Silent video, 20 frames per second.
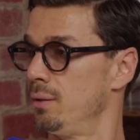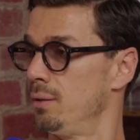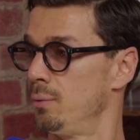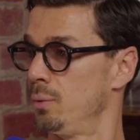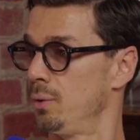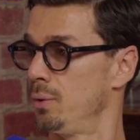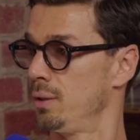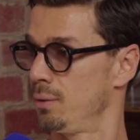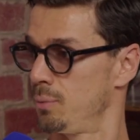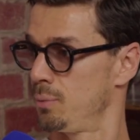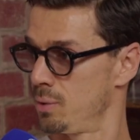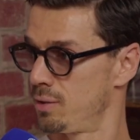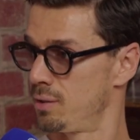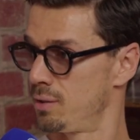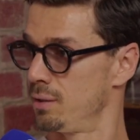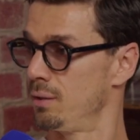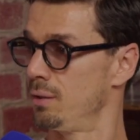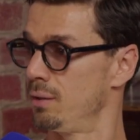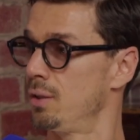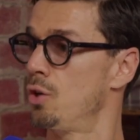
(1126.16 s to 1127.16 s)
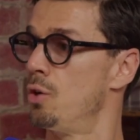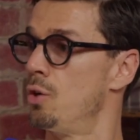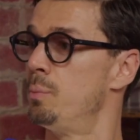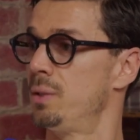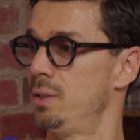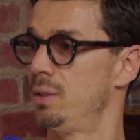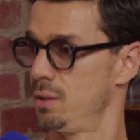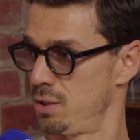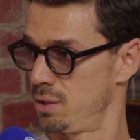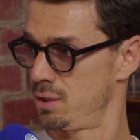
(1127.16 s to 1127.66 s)
We're still in the
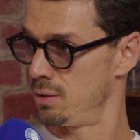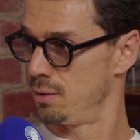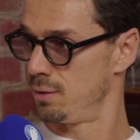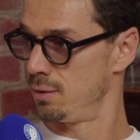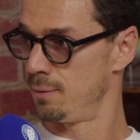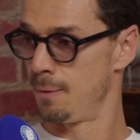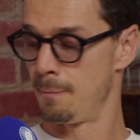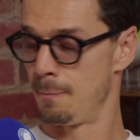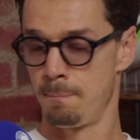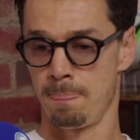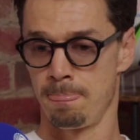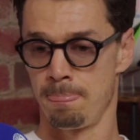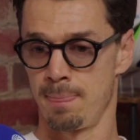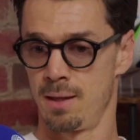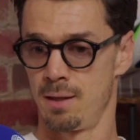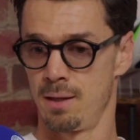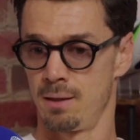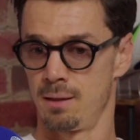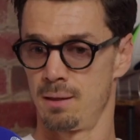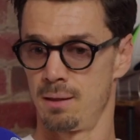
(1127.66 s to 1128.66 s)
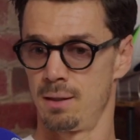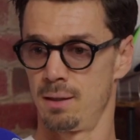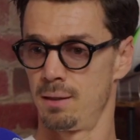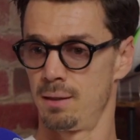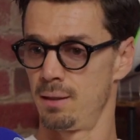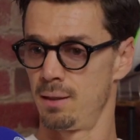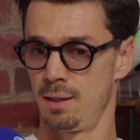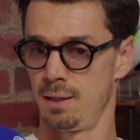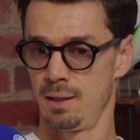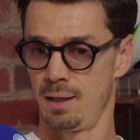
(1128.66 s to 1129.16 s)
competition.
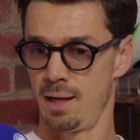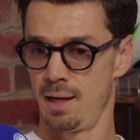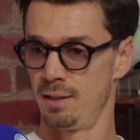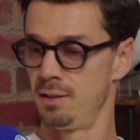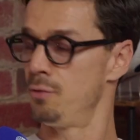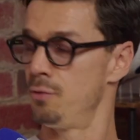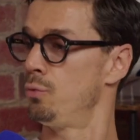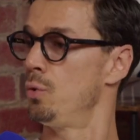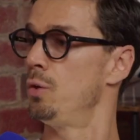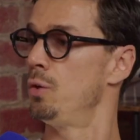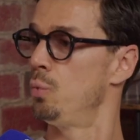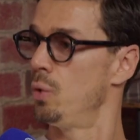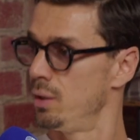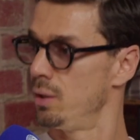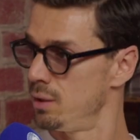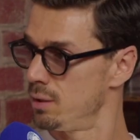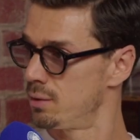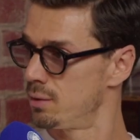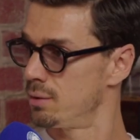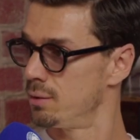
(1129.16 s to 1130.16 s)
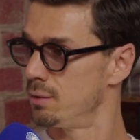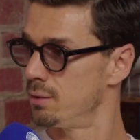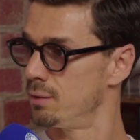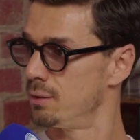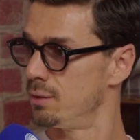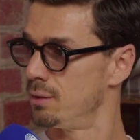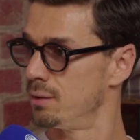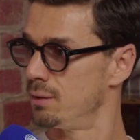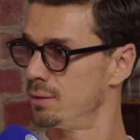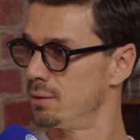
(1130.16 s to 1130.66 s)
And if we win it,
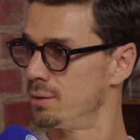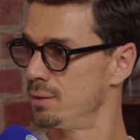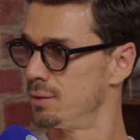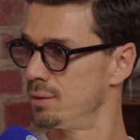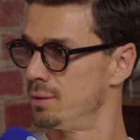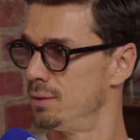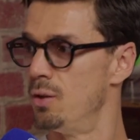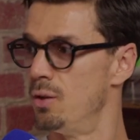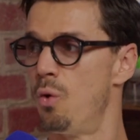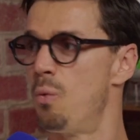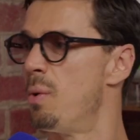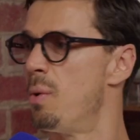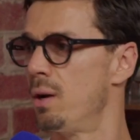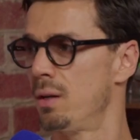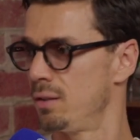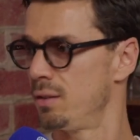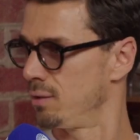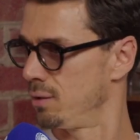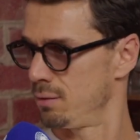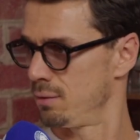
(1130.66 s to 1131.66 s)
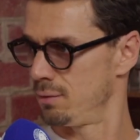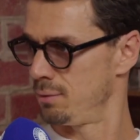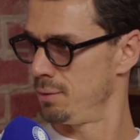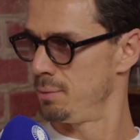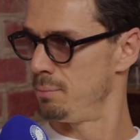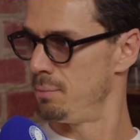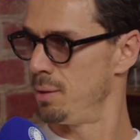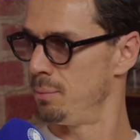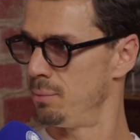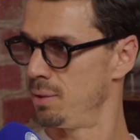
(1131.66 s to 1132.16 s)
nobody's going to
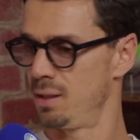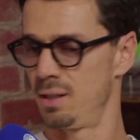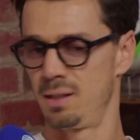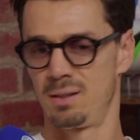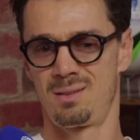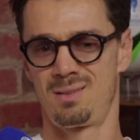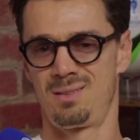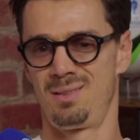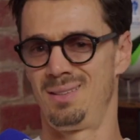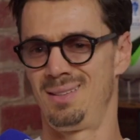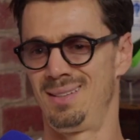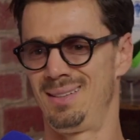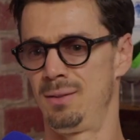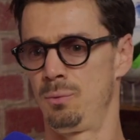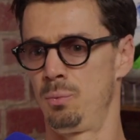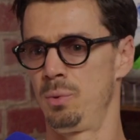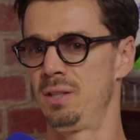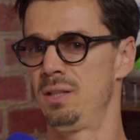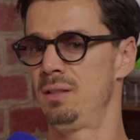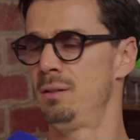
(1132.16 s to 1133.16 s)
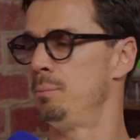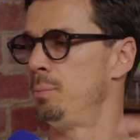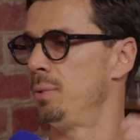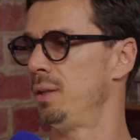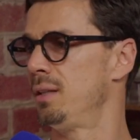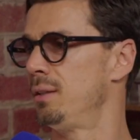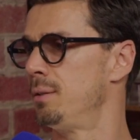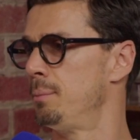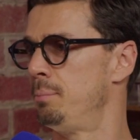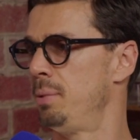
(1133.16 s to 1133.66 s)
remember that we didn't
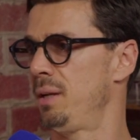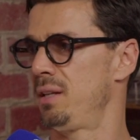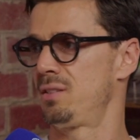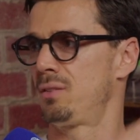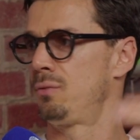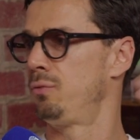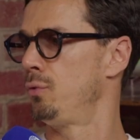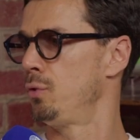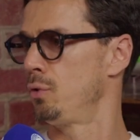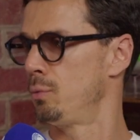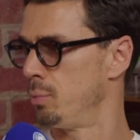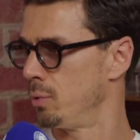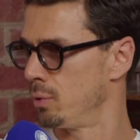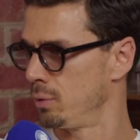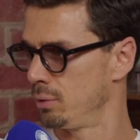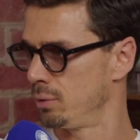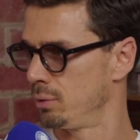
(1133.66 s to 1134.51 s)
play the best football.